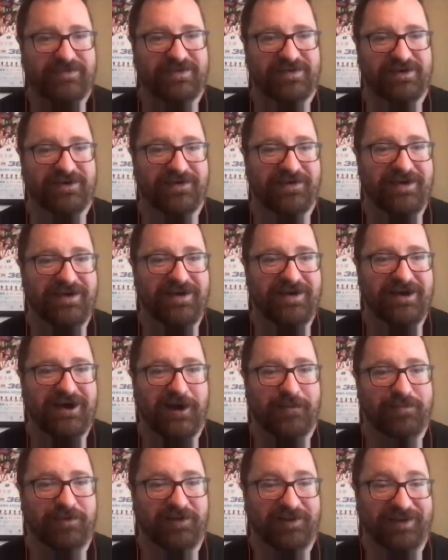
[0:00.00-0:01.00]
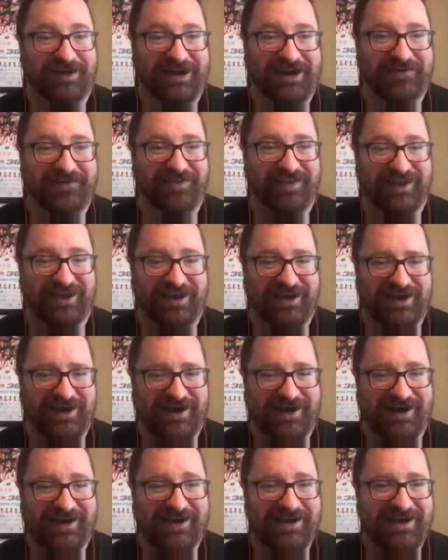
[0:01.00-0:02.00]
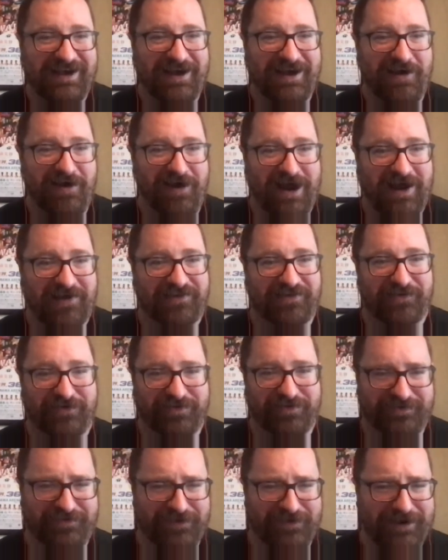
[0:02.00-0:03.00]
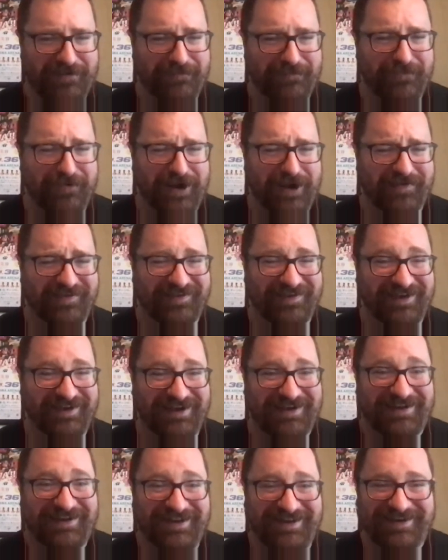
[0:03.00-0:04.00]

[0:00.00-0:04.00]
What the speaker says: so I'll believe the international stream when I see it.